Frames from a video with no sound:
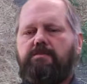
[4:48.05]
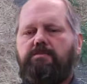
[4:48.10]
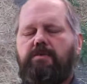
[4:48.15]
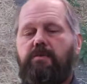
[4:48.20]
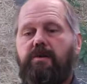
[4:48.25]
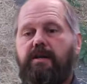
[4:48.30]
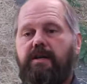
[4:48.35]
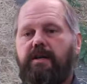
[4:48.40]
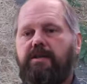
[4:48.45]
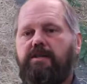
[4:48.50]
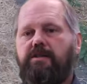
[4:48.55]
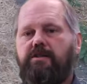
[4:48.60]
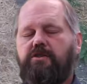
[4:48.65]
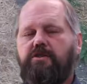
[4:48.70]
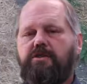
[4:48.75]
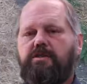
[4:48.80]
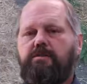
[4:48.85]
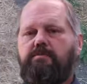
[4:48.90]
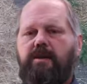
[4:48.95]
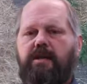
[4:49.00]
but we need to
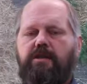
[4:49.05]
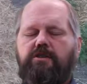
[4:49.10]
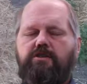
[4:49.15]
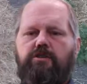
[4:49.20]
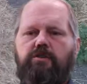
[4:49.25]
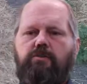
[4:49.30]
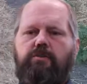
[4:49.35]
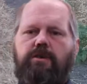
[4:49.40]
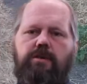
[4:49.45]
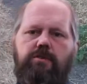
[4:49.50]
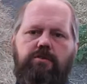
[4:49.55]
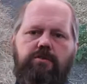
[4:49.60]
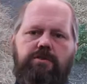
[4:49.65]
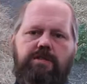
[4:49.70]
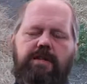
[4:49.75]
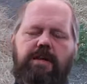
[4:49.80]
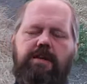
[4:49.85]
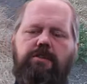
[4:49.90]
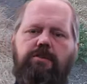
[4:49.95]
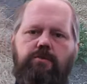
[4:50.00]
just make sure we
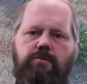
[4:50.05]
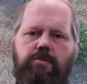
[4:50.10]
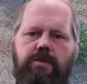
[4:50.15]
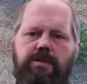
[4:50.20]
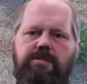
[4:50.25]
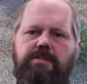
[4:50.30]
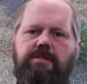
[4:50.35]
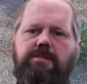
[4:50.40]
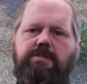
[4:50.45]
understand the risk